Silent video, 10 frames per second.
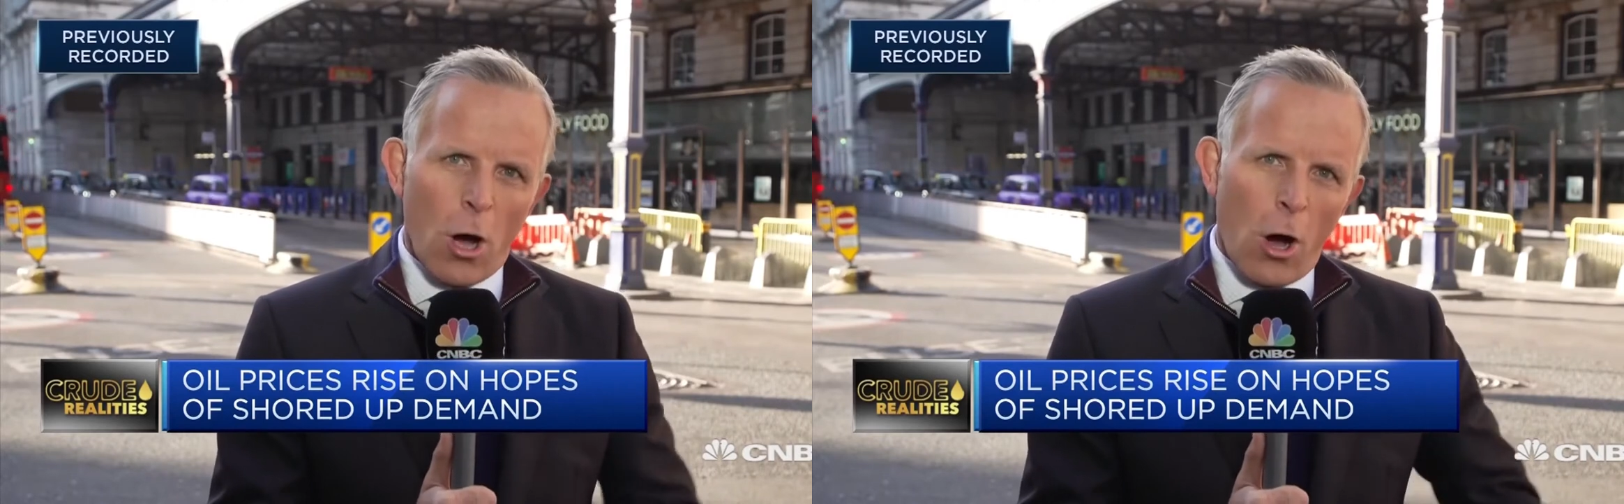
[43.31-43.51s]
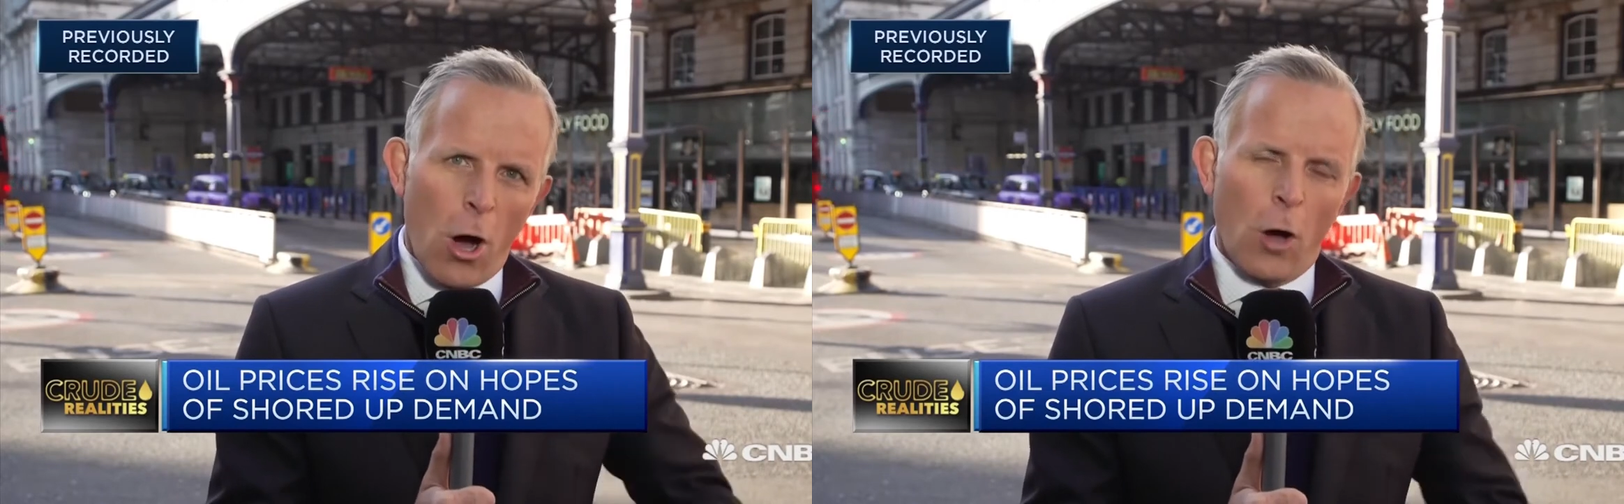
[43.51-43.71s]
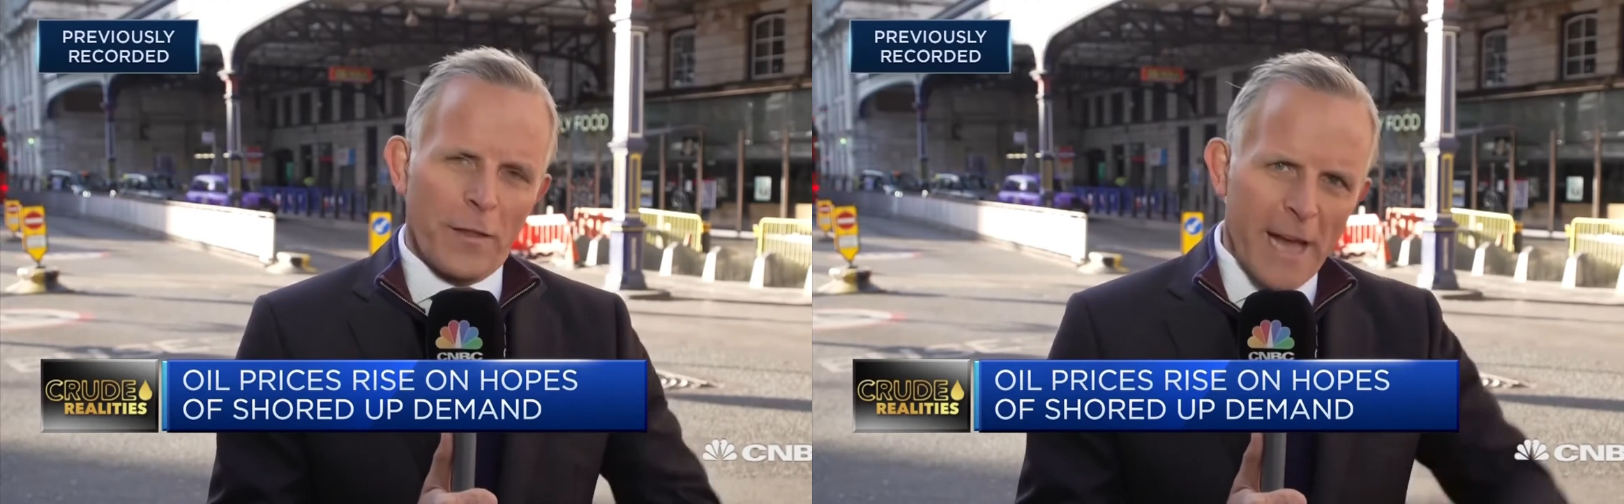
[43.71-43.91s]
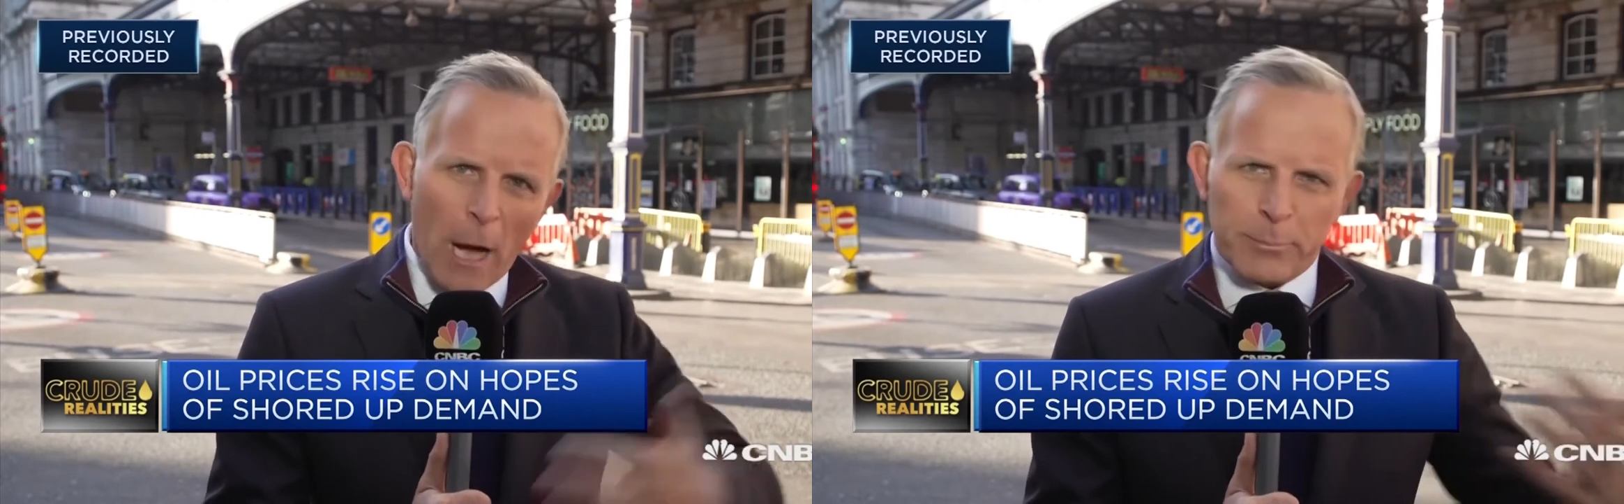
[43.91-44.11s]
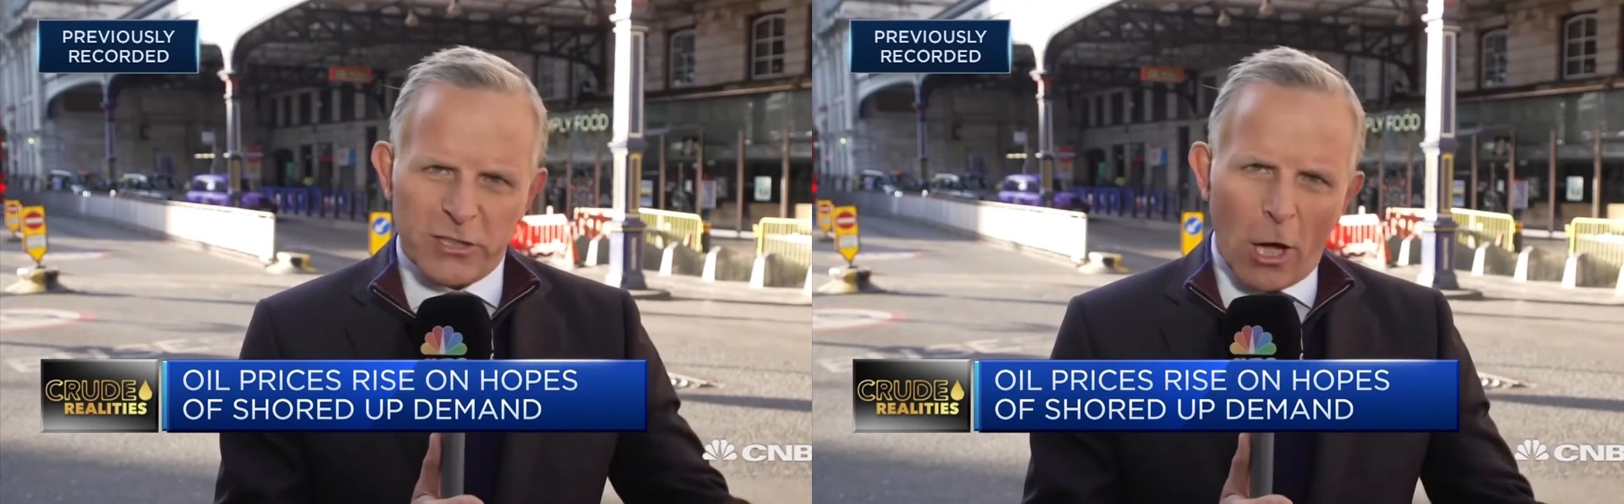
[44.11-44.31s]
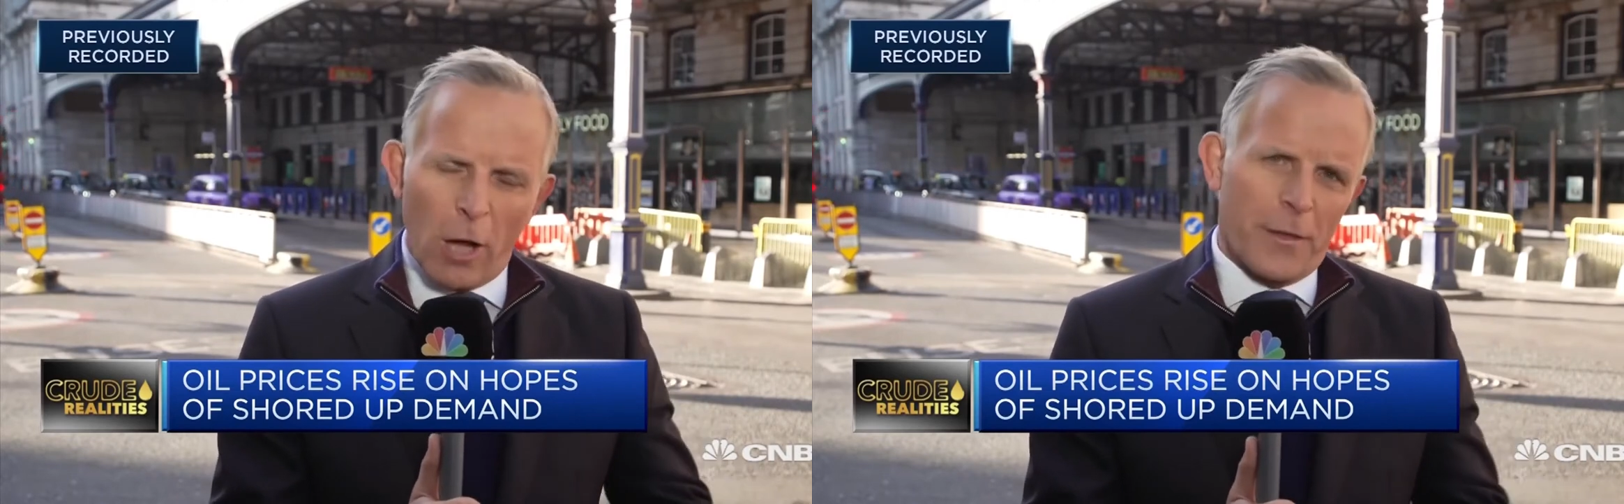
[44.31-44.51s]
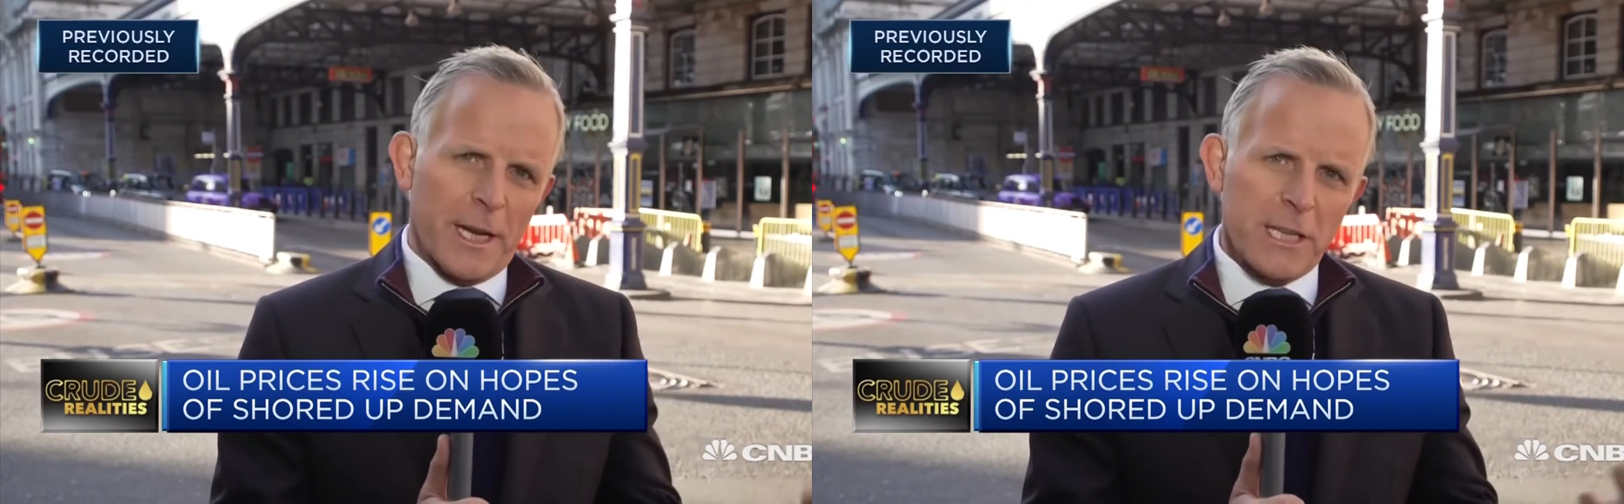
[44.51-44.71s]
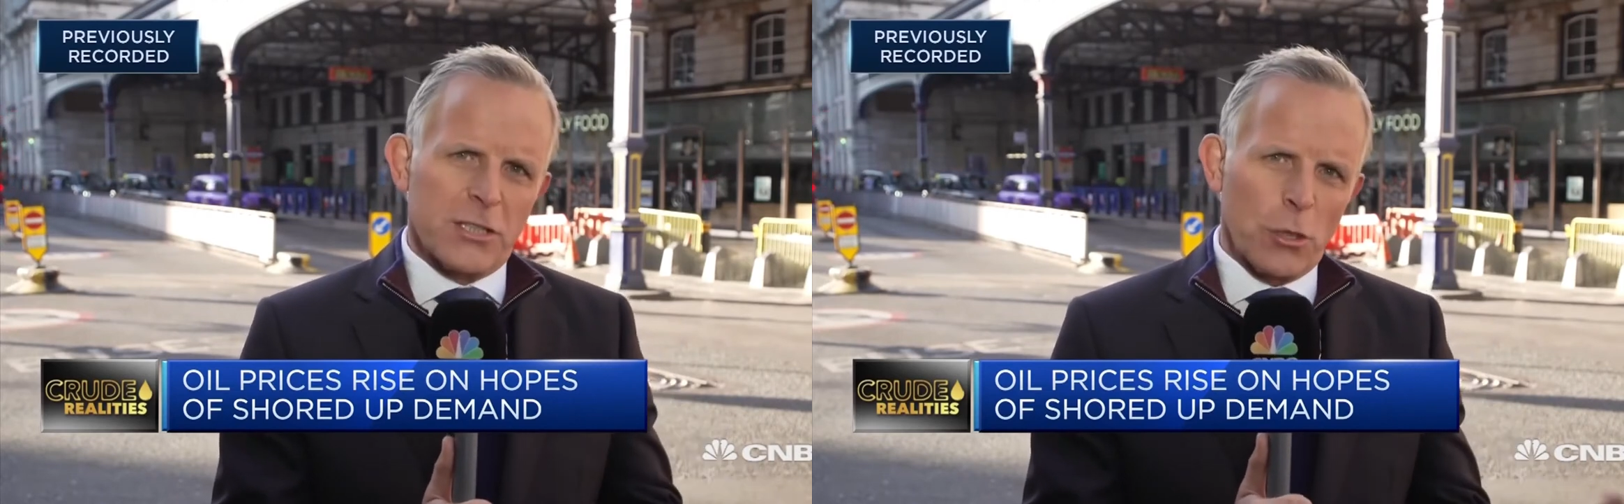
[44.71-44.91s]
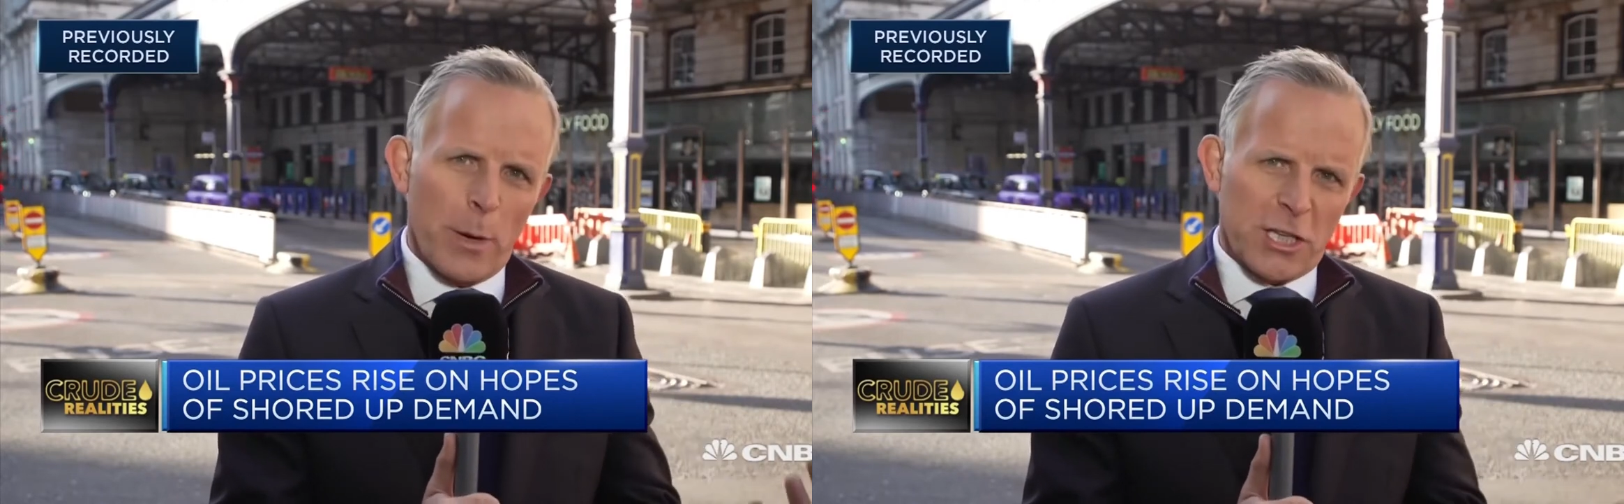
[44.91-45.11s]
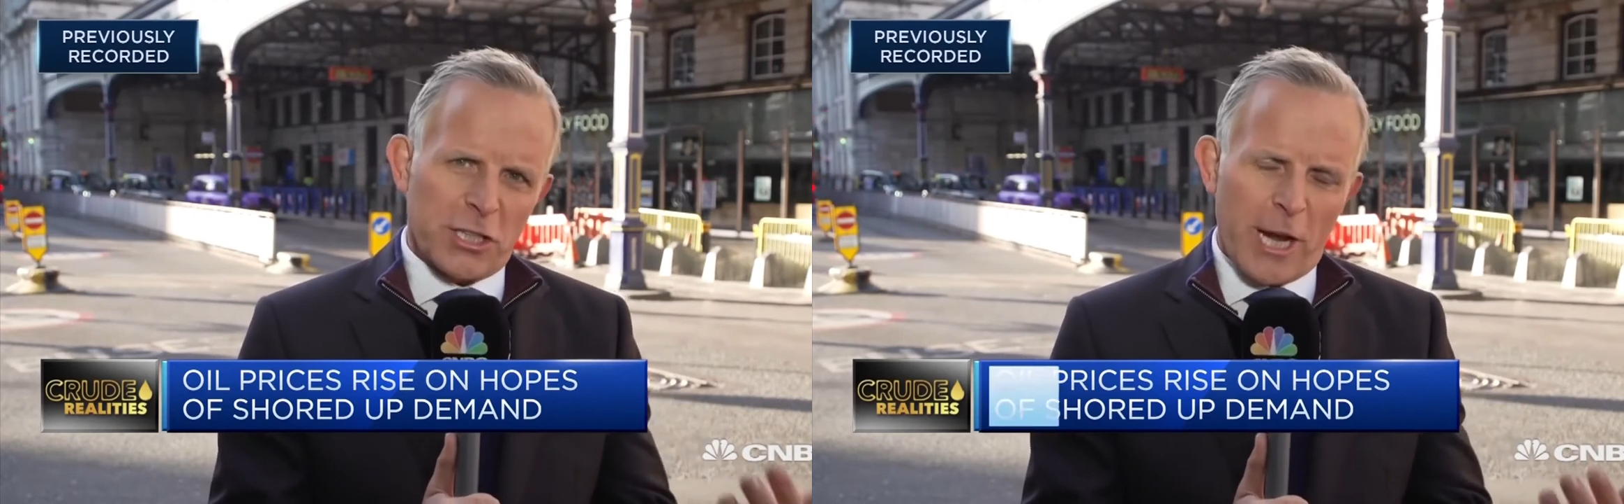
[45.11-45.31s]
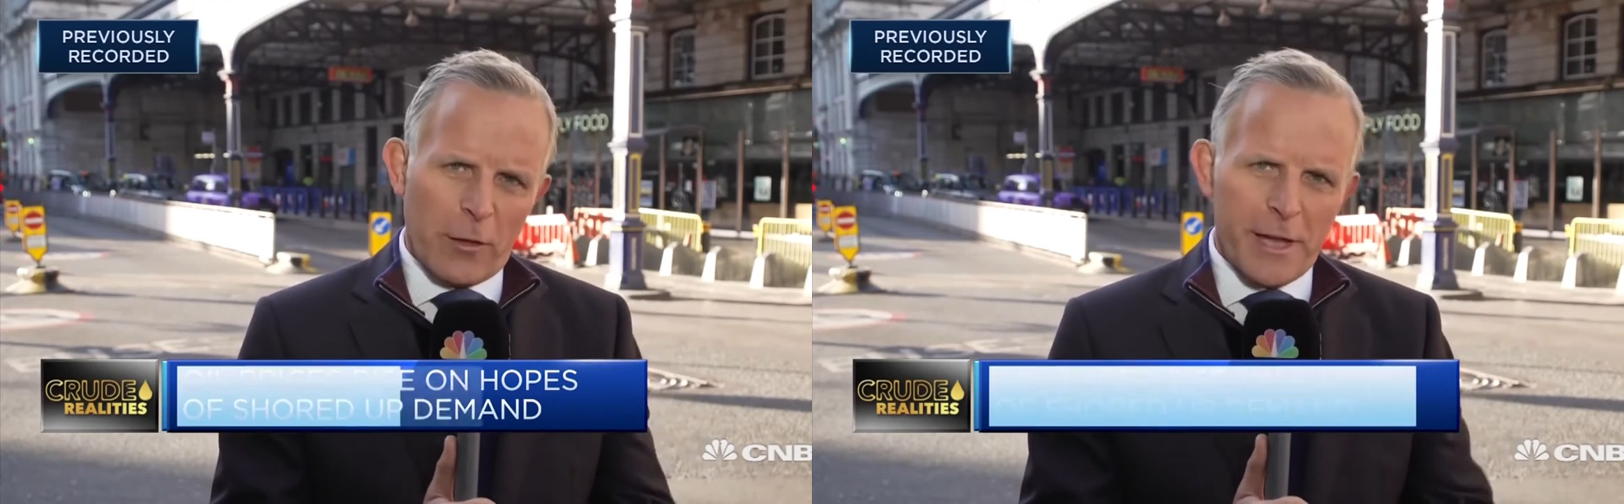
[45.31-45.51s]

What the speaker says: on the upstart that is US shale,